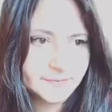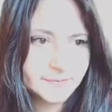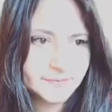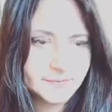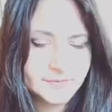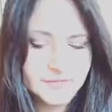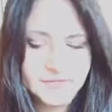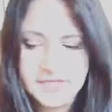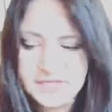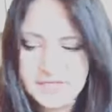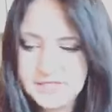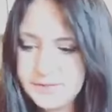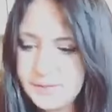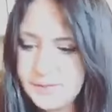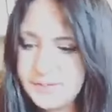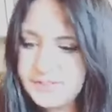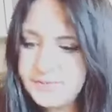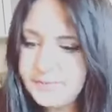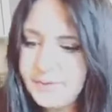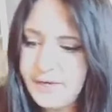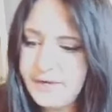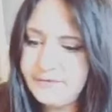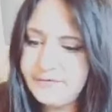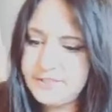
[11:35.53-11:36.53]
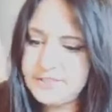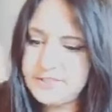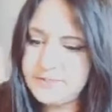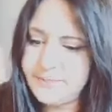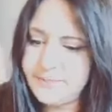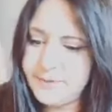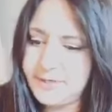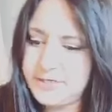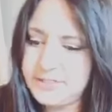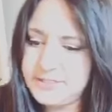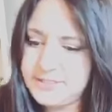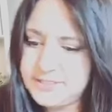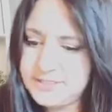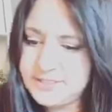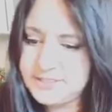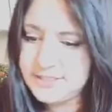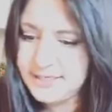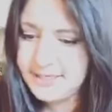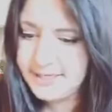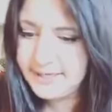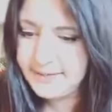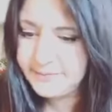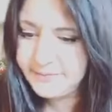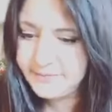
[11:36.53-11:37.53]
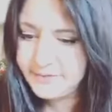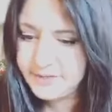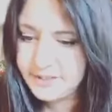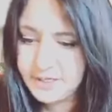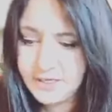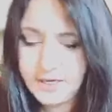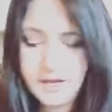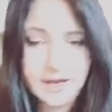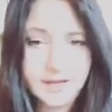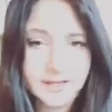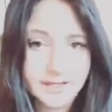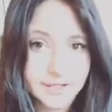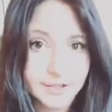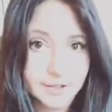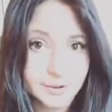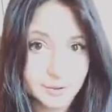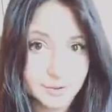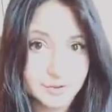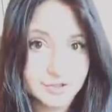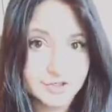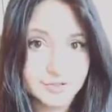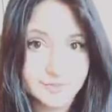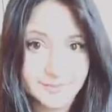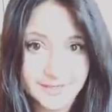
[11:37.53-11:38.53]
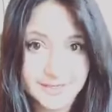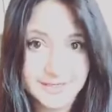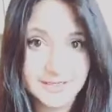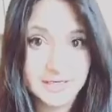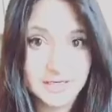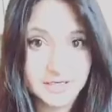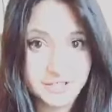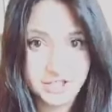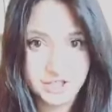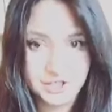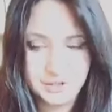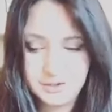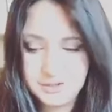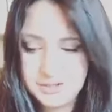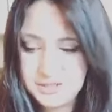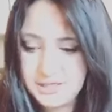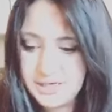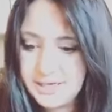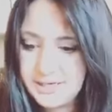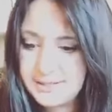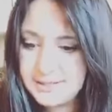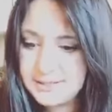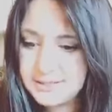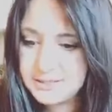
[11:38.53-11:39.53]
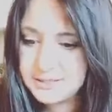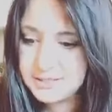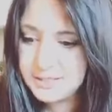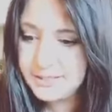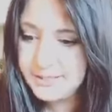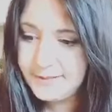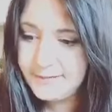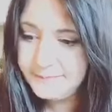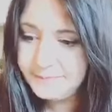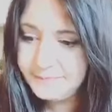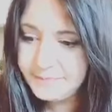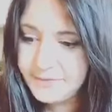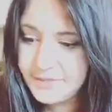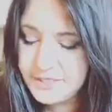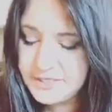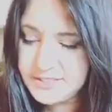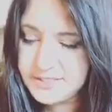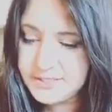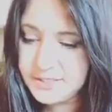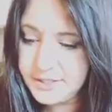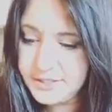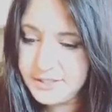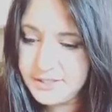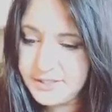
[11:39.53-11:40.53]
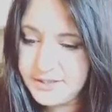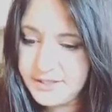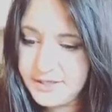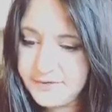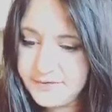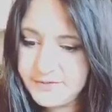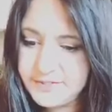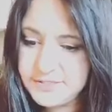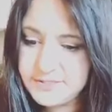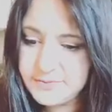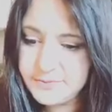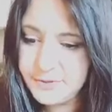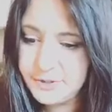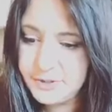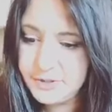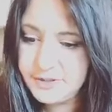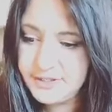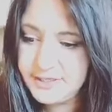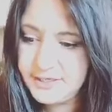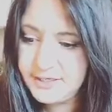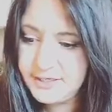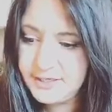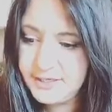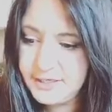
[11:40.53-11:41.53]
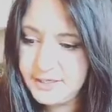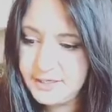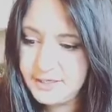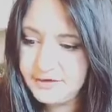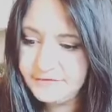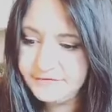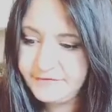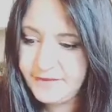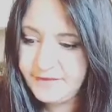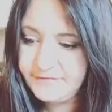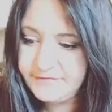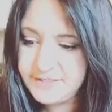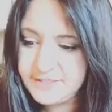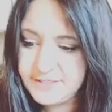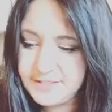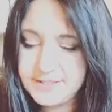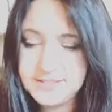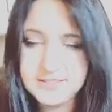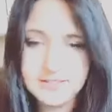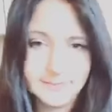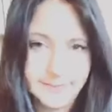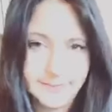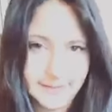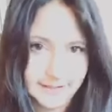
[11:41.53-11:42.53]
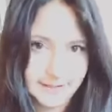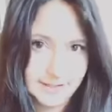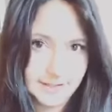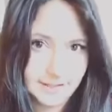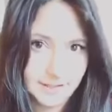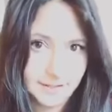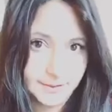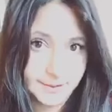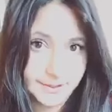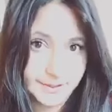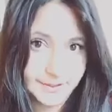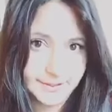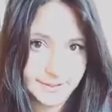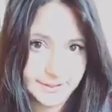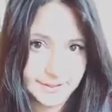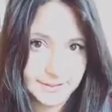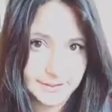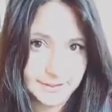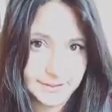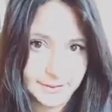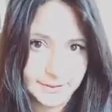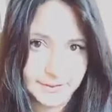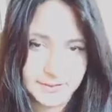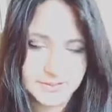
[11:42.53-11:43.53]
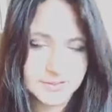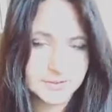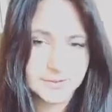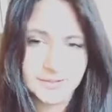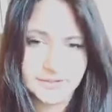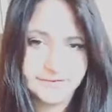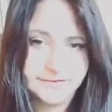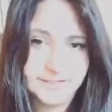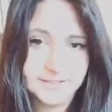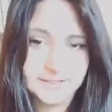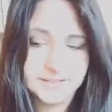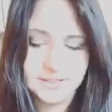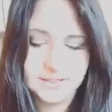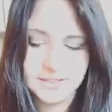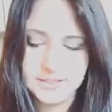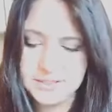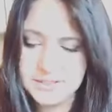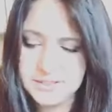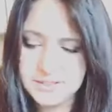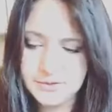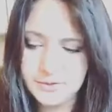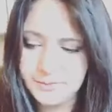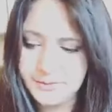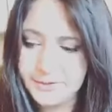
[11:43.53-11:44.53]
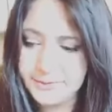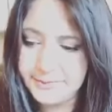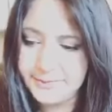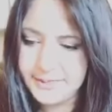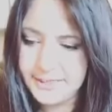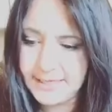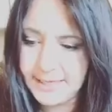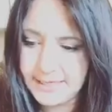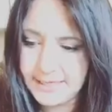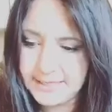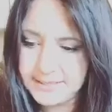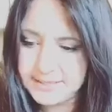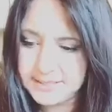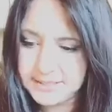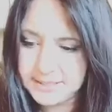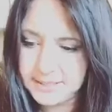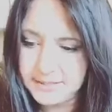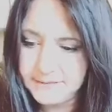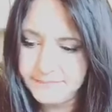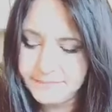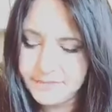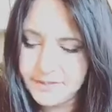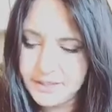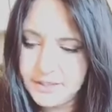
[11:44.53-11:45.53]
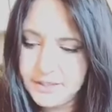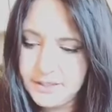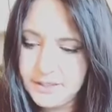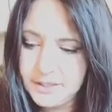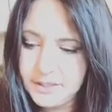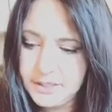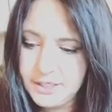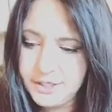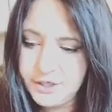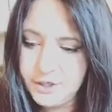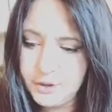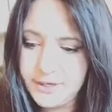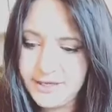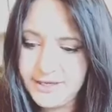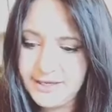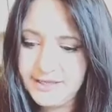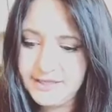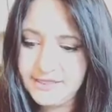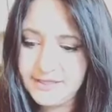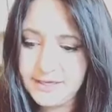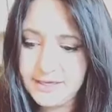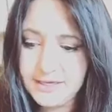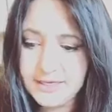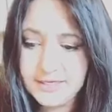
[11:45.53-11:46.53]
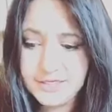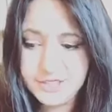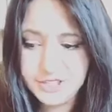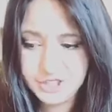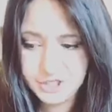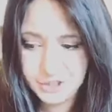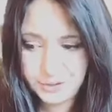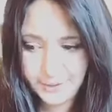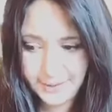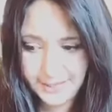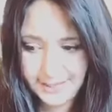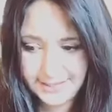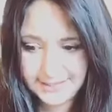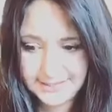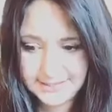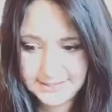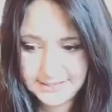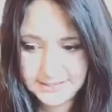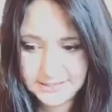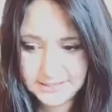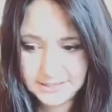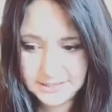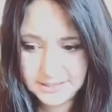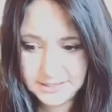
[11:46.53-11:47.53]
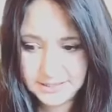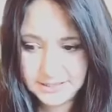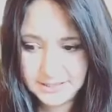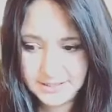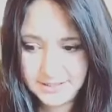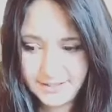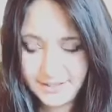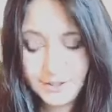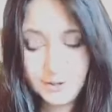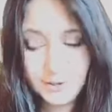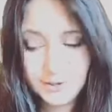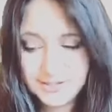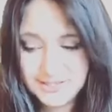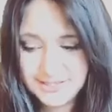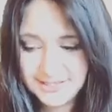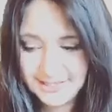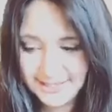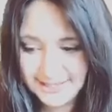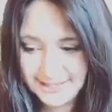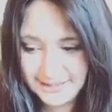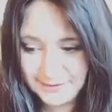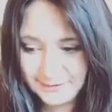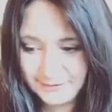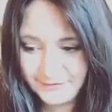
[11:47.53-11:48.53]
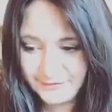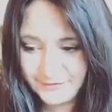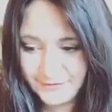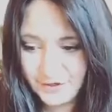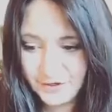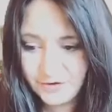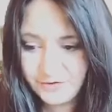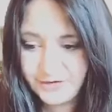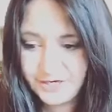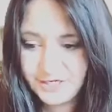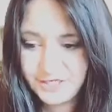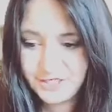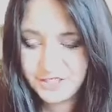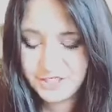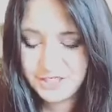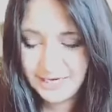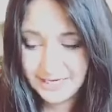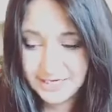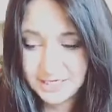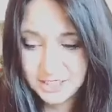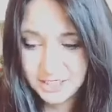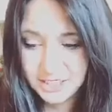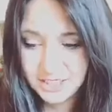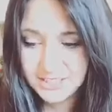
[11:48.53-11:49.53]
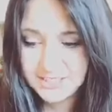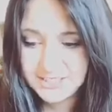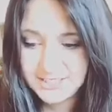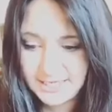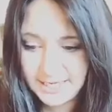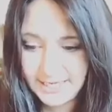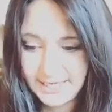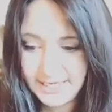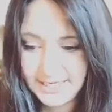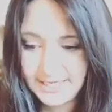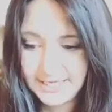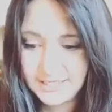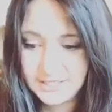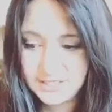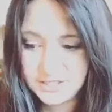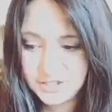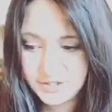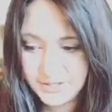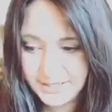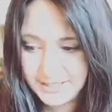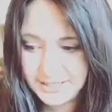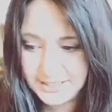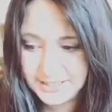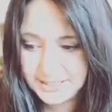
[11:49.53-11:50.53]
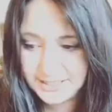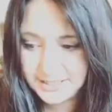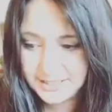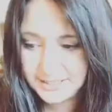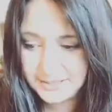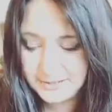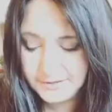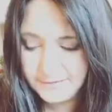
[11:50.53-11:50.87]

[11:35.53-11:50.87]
this was my response to him, the guy who called me a Judas. Sonia, there is more than enough evidence about the Noahide laws, and there isn't. It's all propaganda. You're either a Jewess yourself or a shekel taking traitor